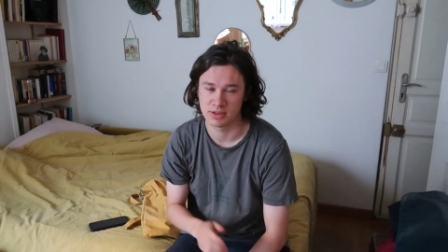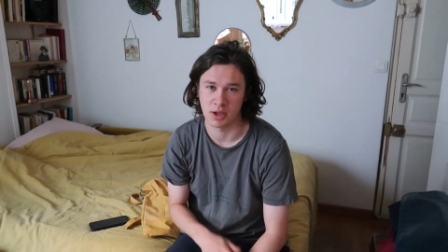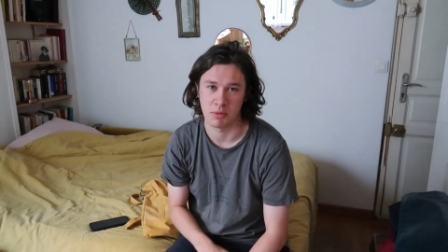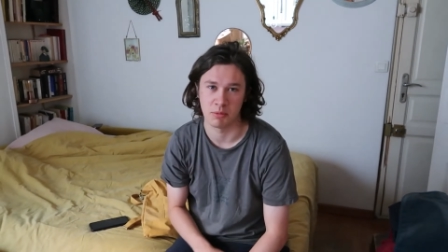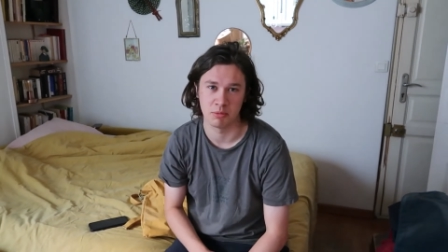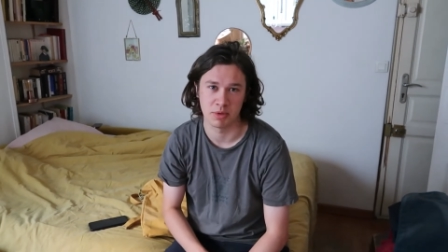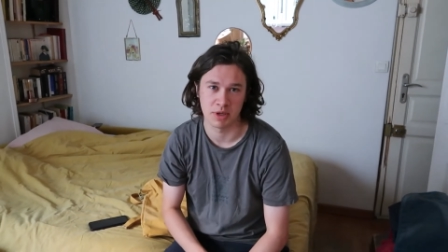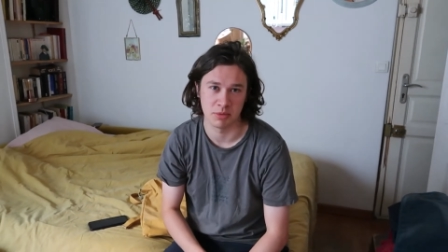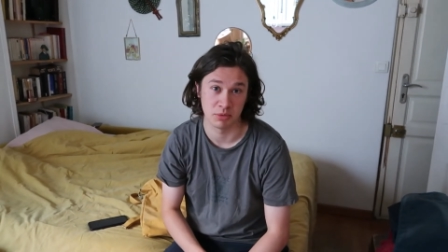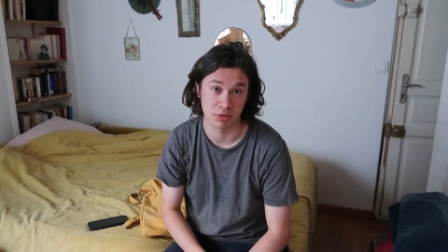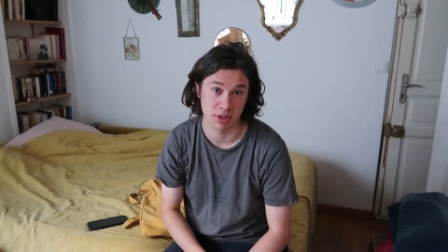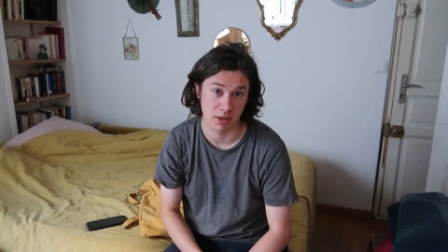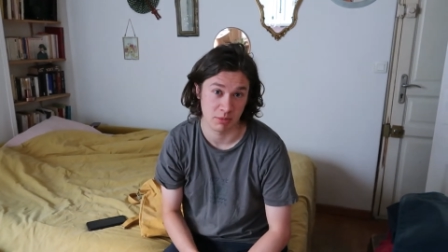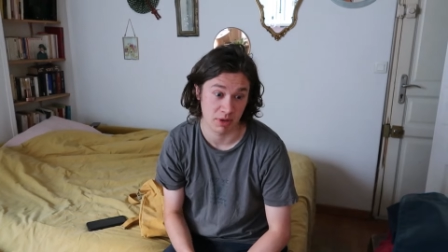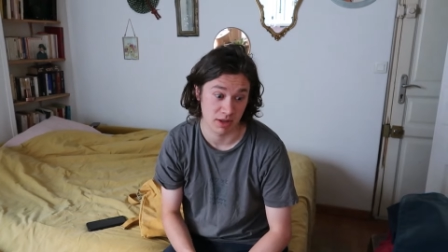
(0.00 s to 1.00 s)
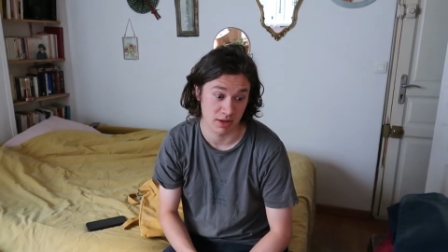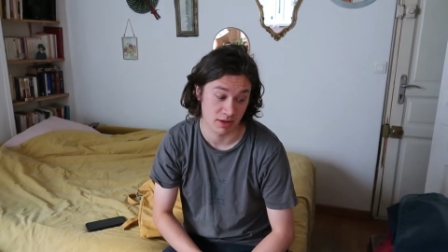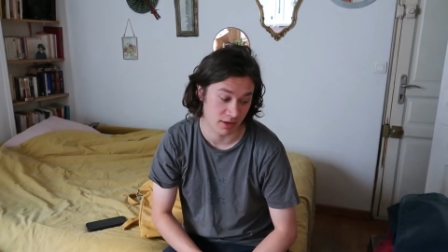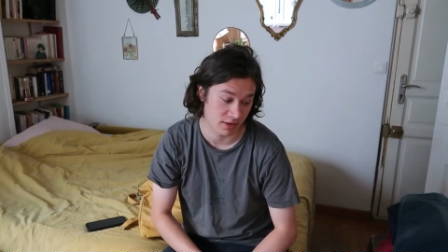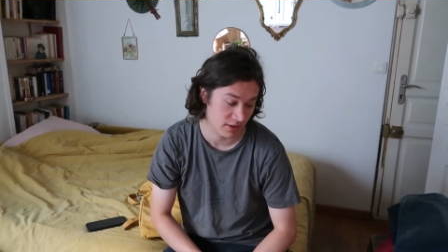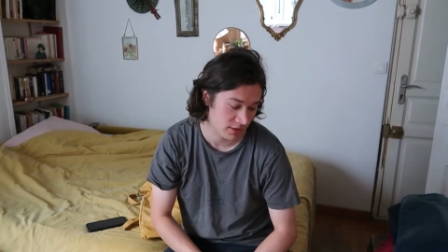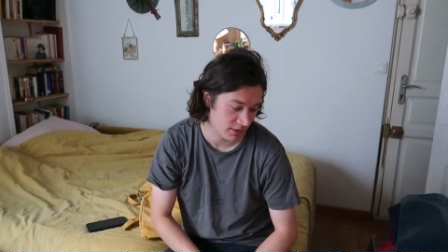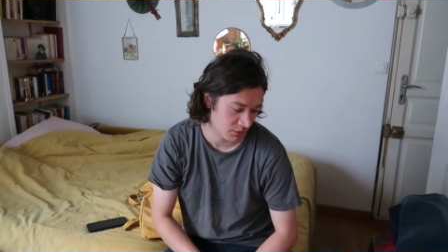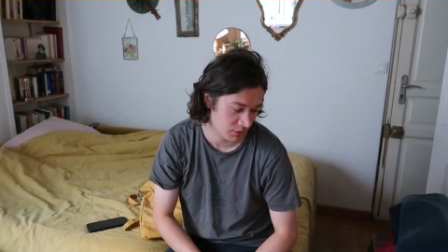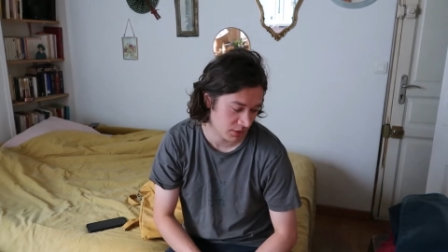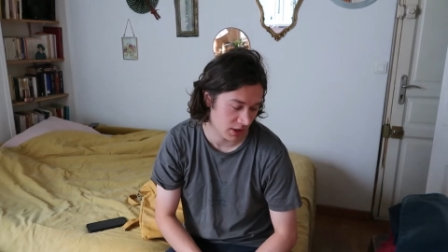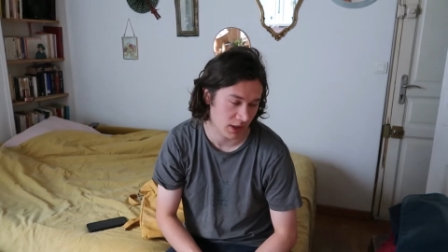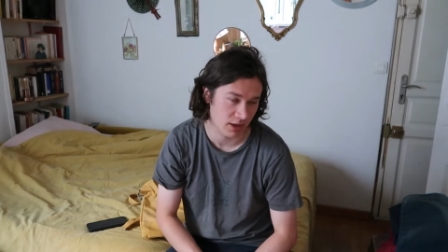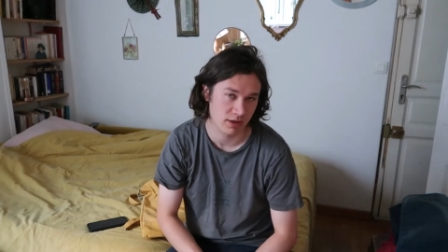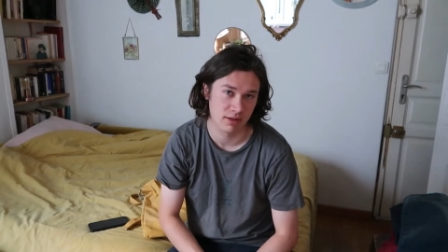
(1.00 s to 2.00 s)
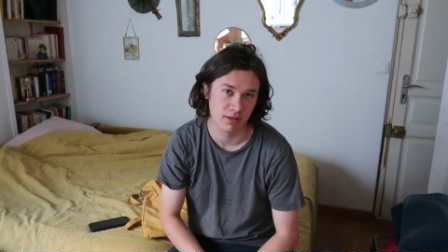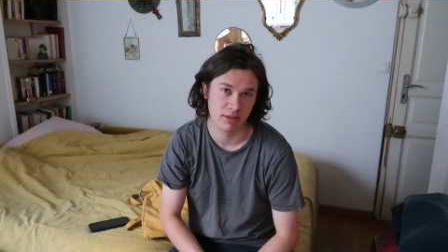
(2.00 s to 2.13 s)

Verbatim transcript: some people slept better than others, we'll say.